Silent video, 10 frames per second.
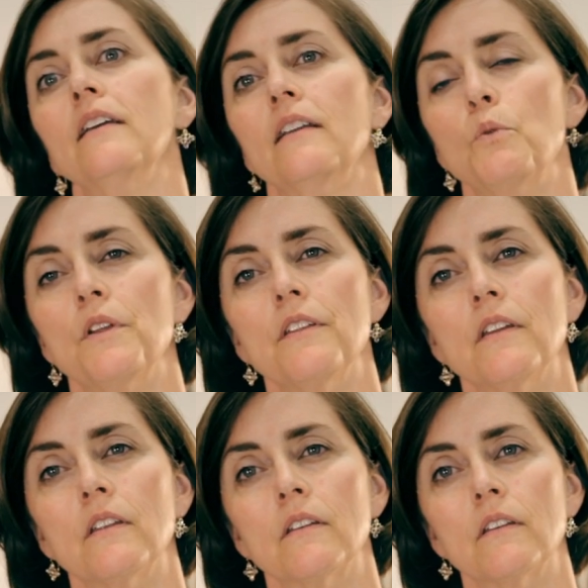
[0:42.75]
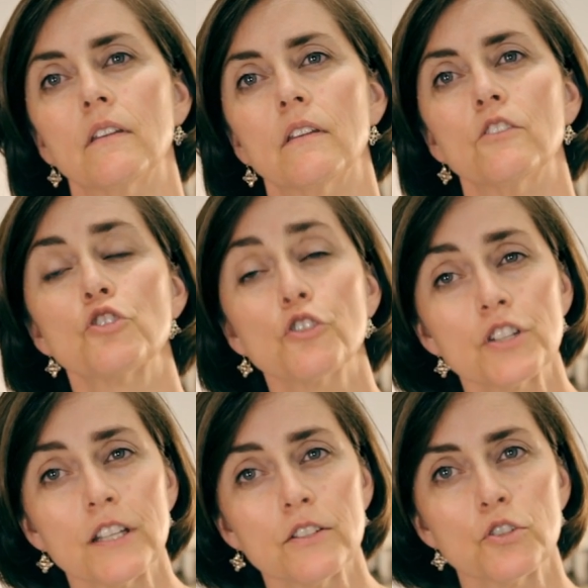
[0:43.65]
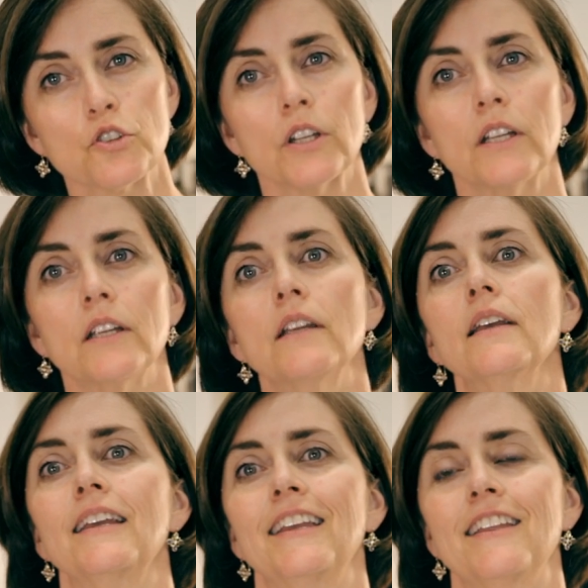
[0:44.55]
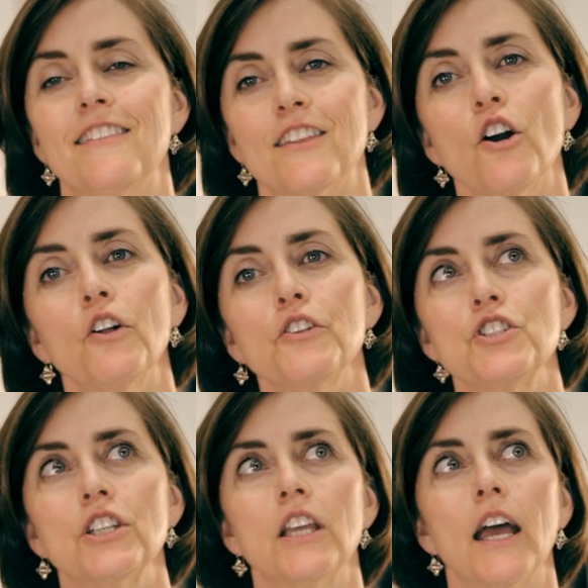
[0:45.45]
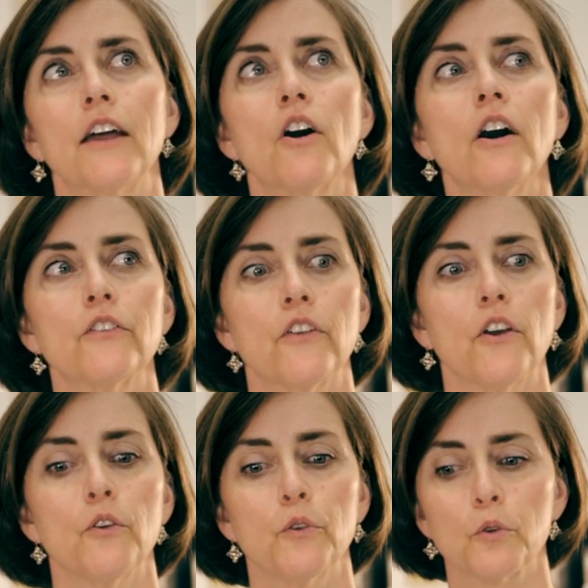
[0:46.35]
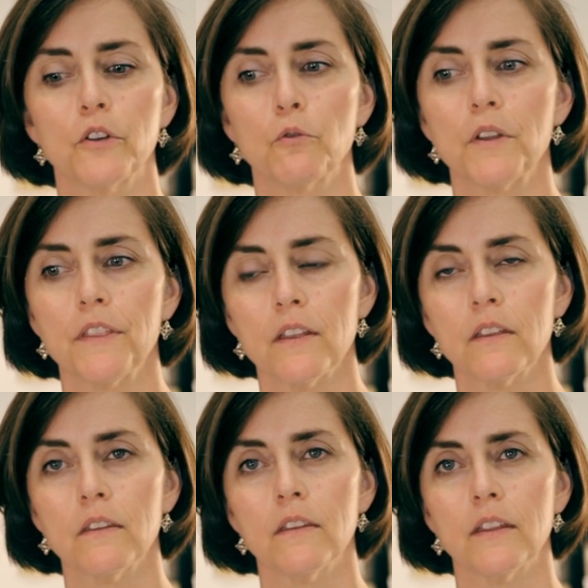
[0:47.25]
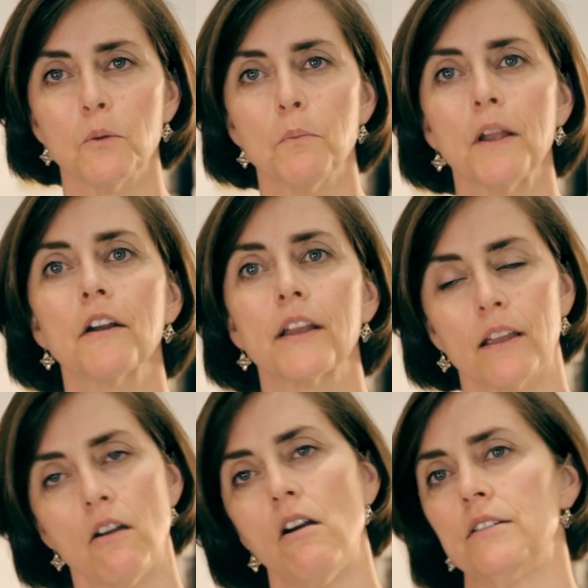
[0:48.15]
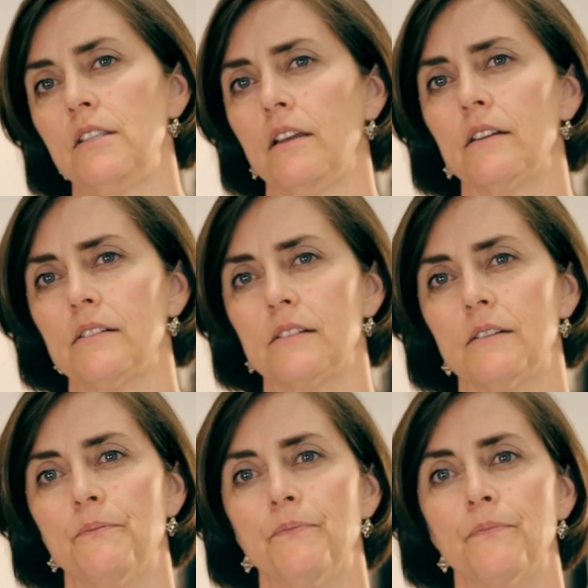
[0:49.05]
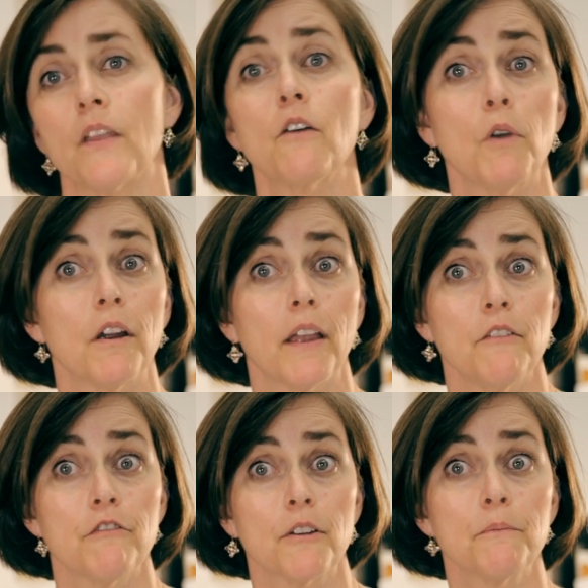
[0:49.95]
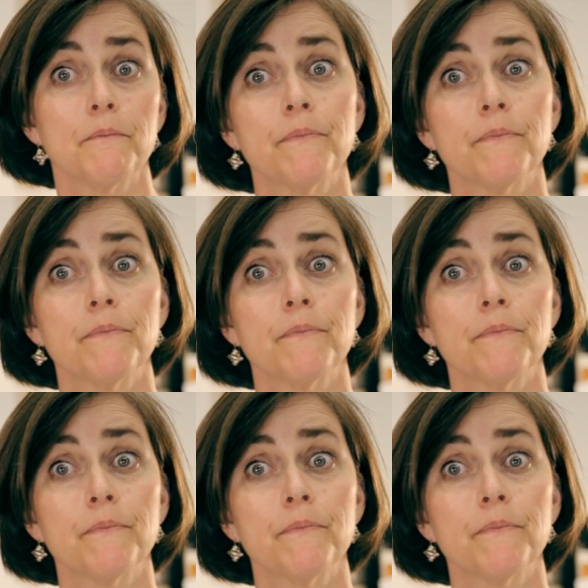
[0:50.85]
within church history, in theology, and also sort of within the American context of where it came from.